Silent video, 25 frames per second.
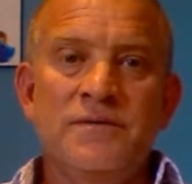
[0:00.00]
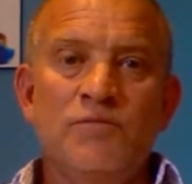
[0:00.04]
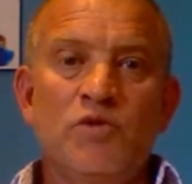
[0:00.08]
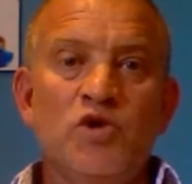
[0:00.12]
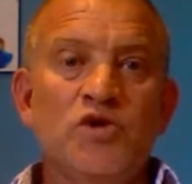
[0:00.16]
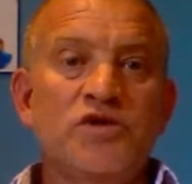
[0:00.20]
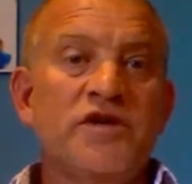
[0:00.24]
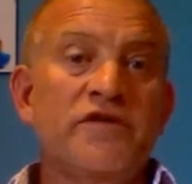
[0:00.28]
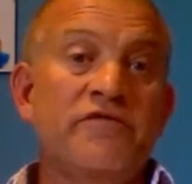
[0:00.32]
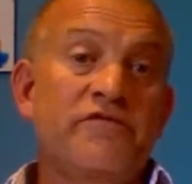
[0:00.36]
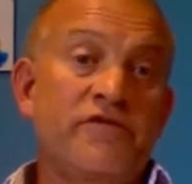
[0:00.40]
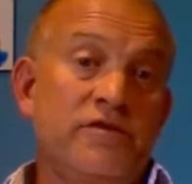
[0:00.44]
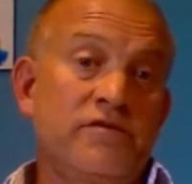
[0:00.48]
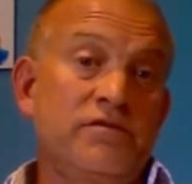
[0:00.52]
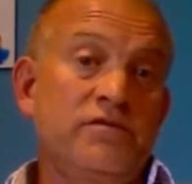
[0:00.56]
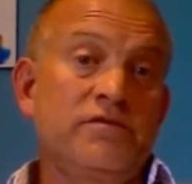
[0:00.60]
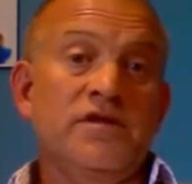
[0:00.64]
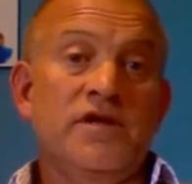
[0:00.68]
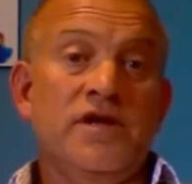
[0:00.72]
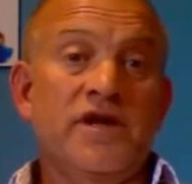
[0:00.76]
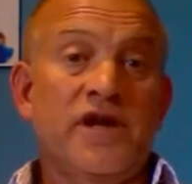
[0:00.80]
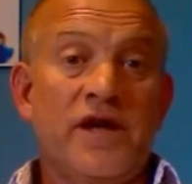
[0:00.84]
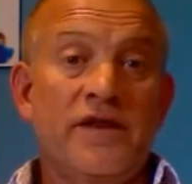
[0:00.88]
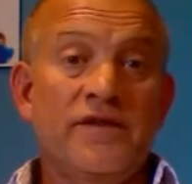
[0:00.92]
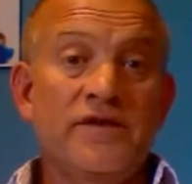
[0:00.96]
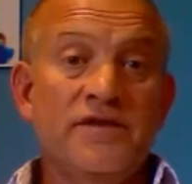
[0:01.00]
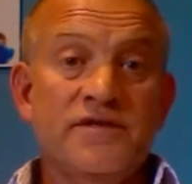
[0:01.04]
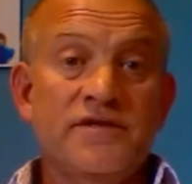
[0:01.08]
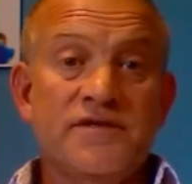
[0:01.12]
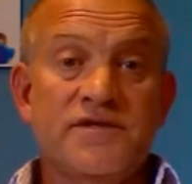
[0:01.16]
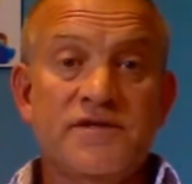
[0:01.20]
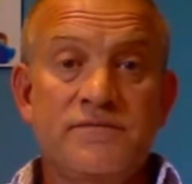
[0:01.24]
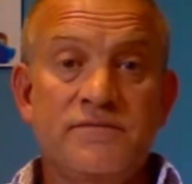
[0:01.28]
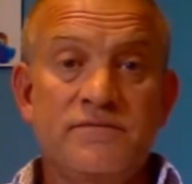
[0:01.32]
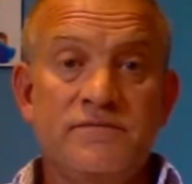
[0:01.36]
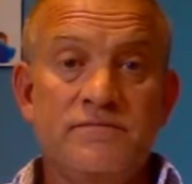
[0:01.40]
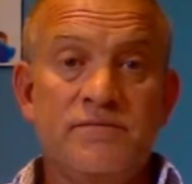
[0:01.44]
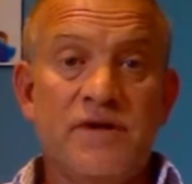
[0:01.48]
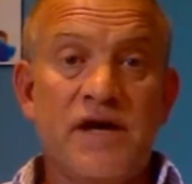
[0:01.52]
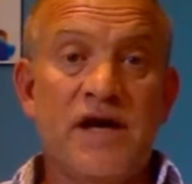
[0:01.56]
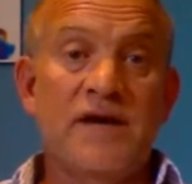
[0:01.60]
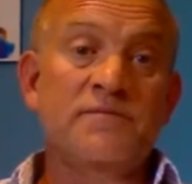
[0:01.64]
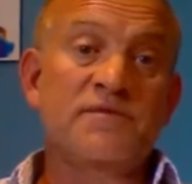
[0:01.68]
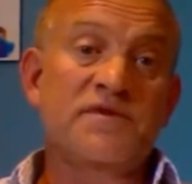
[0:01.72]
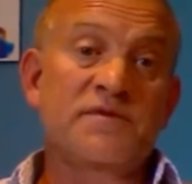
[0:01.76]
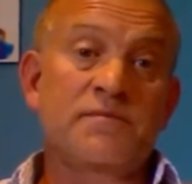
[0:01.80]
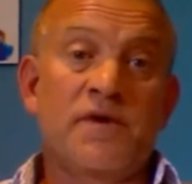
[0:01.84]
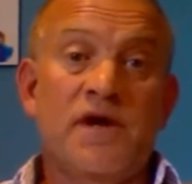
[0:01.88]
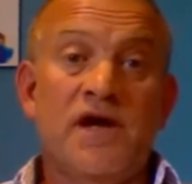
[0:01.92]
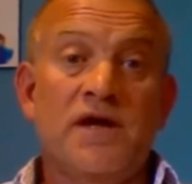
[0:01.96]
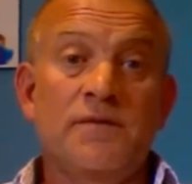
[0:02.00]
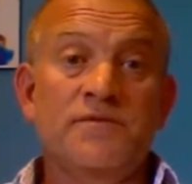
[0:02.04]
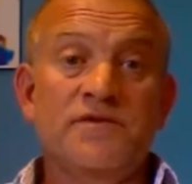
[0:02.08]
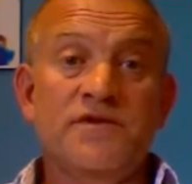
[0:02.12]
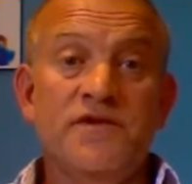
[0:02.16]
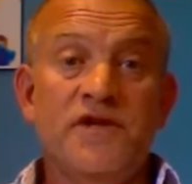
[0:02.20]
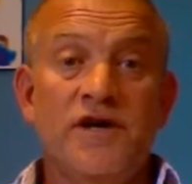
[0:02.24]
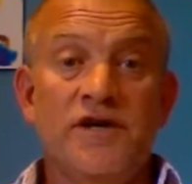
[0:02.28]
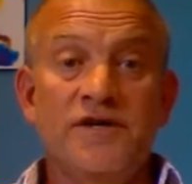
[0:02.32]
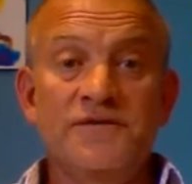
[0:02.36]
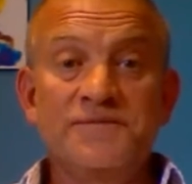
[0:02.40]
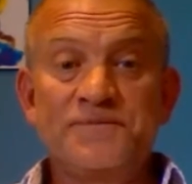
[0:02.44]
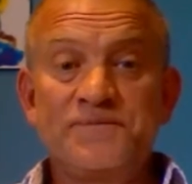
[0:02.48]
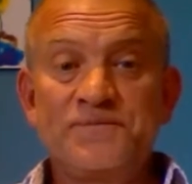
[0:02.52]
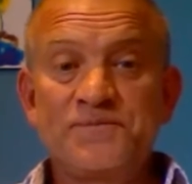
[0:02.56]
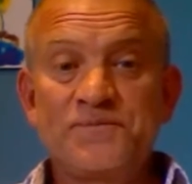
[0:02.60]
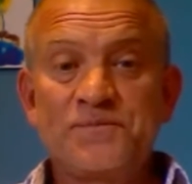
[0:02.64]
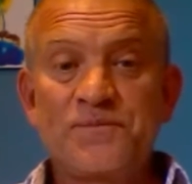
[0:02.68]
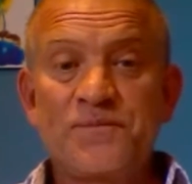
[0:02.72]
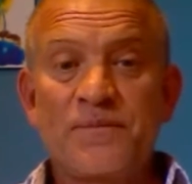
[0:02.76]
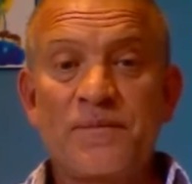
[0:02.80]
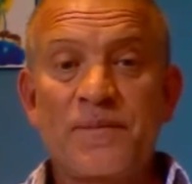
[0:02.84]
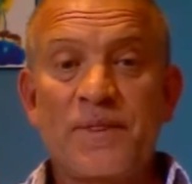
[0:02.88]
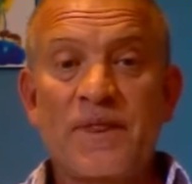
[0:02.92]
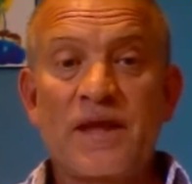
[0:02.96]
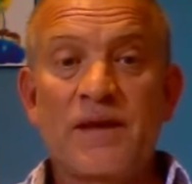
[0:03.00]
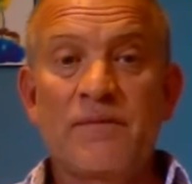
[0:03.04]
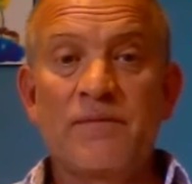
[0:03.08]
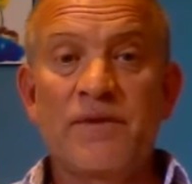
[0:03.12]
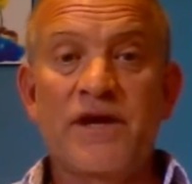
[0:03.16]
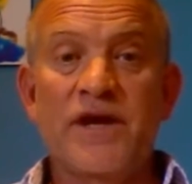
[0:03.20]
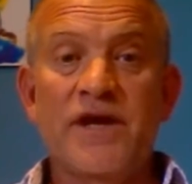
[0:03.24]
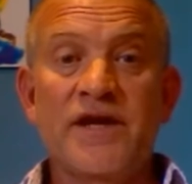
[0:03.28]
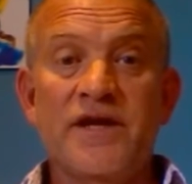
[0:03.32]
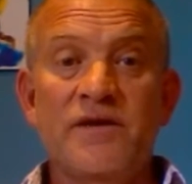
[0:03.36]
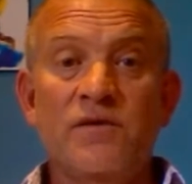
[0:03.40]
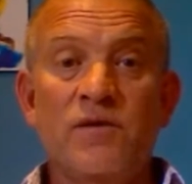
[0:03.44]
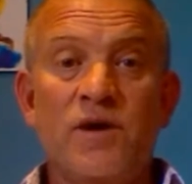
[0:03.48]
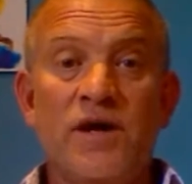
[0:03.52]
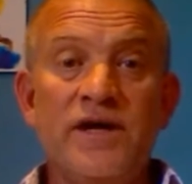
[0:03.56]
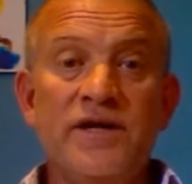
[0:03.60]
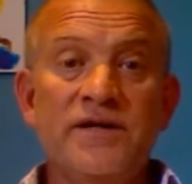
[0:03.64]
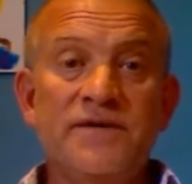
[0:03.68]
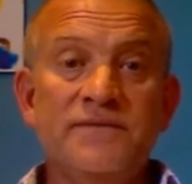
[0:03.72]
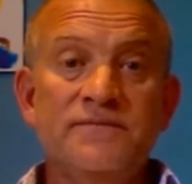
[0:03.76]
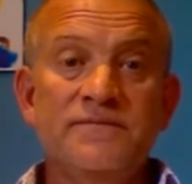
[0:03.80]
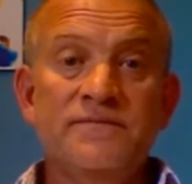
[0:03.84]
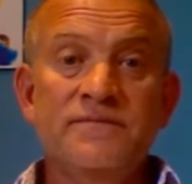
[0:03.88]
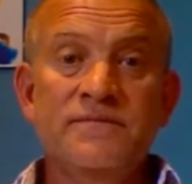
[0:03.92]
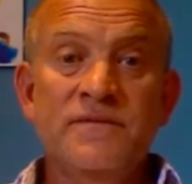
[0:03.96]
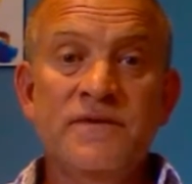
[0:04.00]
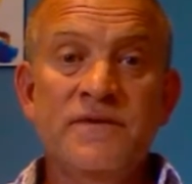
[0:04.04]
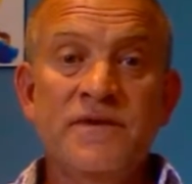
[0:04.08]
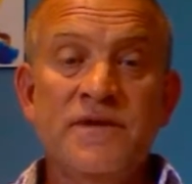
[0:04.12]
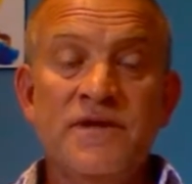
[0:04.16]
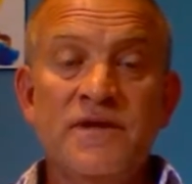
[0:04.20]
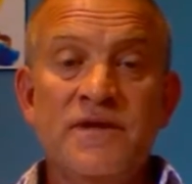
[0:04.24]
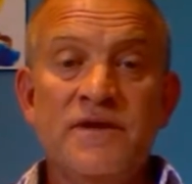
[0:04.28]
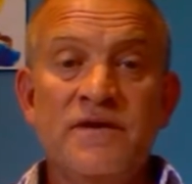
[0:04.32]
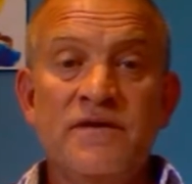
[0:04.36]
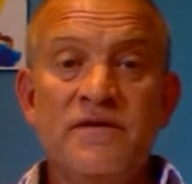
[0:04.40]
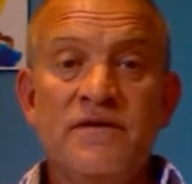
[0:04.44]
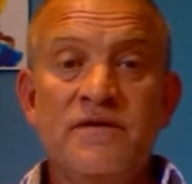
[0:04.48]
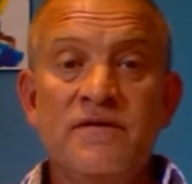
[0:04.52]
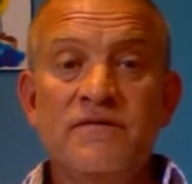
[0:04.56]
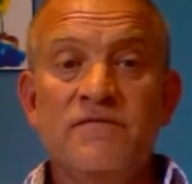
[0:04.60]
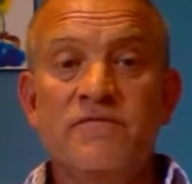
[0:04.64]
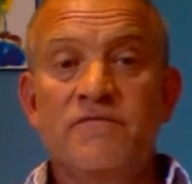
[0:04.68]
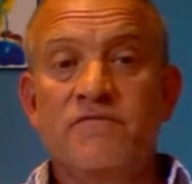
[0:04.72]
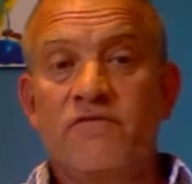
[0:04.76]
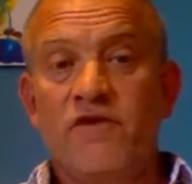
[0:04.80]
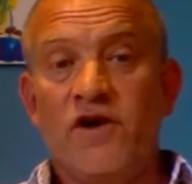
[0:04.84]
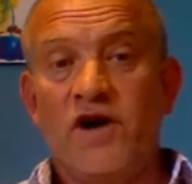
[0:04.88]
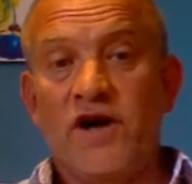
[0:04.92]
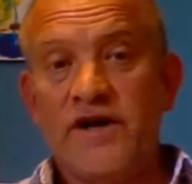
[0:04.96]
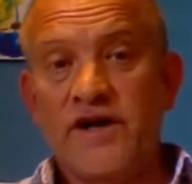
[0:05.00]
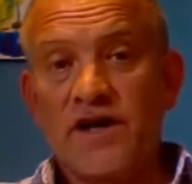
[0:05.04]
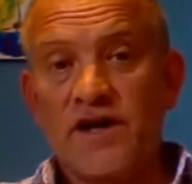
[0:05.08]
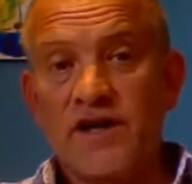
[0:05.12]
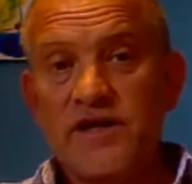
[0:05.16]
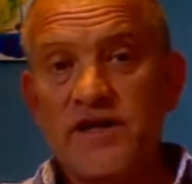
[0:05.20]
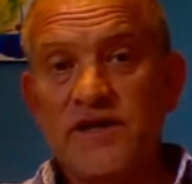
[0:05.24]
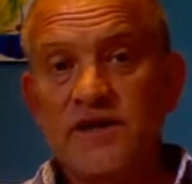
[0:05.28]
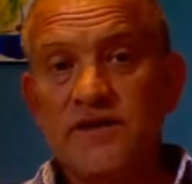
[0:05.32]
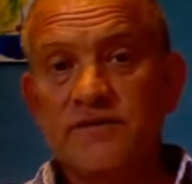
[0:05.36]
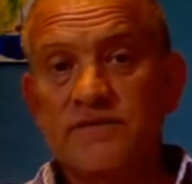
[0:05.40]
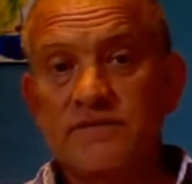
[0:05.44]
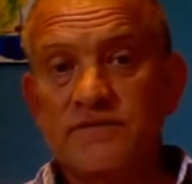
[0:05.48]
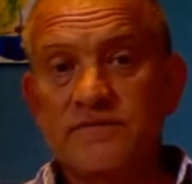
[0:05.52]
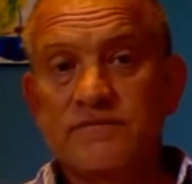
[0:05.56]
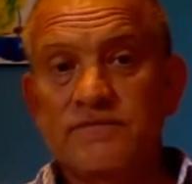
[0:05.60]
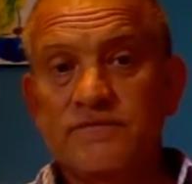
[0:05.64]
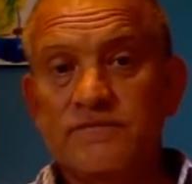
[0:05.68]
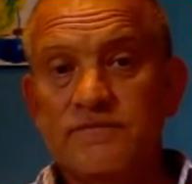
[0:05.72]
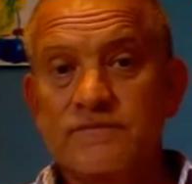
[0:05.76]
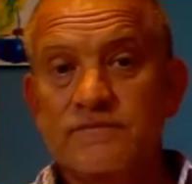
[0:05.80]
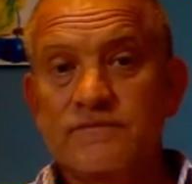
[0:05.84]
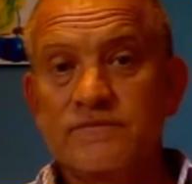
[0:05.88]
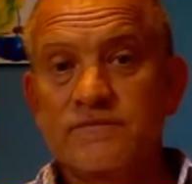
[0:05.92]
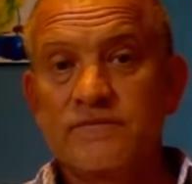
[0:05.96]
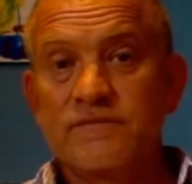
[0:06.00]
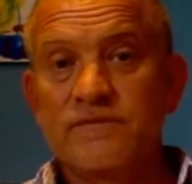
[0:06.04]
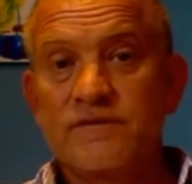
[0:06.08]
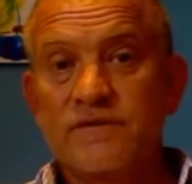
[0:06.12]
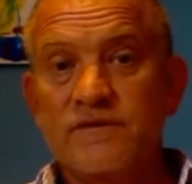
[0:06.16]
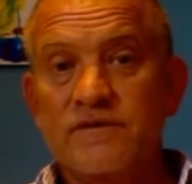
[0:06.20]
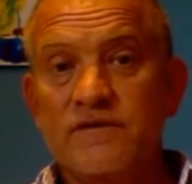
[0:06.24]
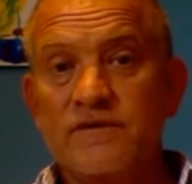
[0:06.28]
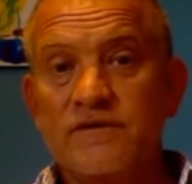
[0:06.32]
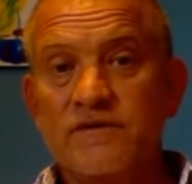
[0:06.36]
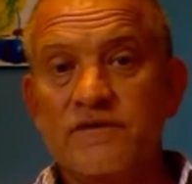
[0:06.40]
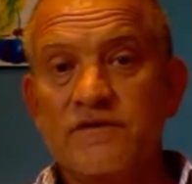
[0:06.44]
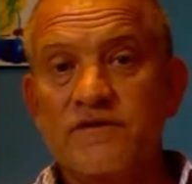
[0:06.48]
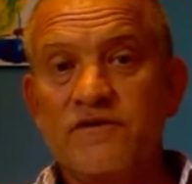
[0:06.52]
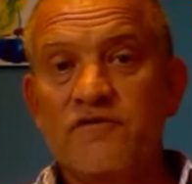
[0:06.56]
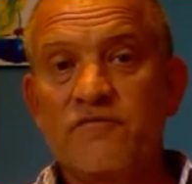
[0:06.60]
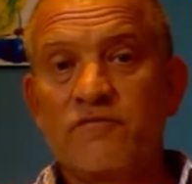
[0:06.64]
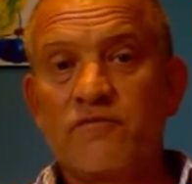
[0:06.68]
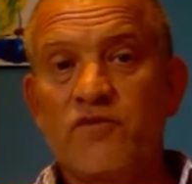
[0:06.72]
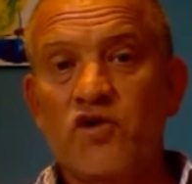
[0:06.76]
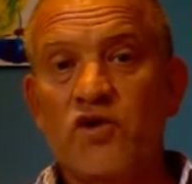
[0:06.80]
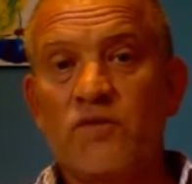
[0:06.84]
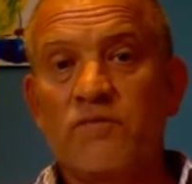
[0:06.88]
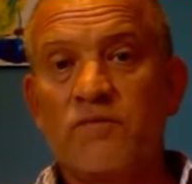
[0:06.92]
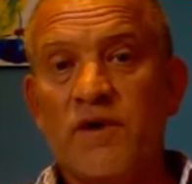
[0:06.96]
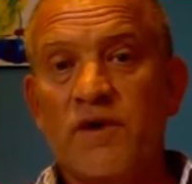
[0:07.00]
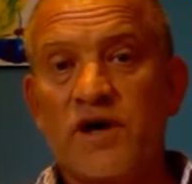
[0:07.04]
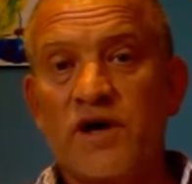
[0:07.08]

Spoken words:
more difficult than others, perhaps not. But anyway, finally, you brought